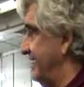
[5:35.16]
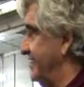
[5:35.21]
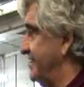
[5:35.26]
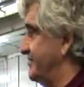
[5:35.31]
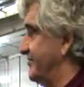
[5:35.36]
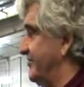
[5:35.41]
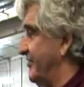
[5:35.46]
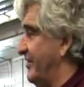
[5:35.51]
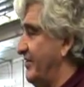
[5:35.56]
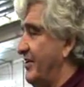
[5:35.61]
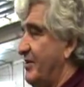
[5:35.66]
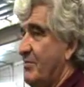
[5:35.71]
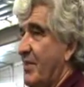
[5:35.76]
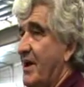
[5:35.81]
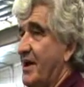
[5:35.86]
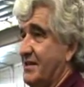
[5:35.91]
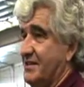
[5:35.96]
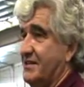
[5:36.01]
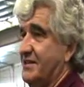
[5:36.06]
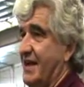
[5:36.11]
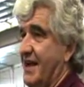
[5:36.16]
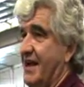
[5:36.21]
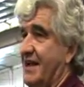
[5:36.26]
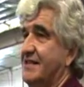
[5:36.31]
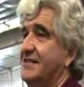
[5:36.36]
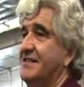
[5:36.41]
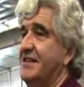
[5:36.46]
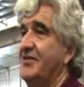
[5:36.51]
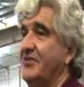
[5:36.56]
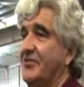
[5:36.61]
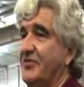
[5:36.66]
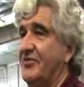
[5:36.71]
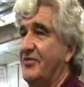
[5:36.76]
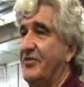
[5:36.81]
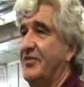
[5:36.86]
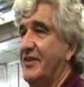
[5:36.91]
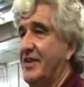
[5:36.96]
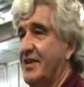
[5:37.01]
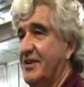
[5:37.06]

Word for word: it's very much as if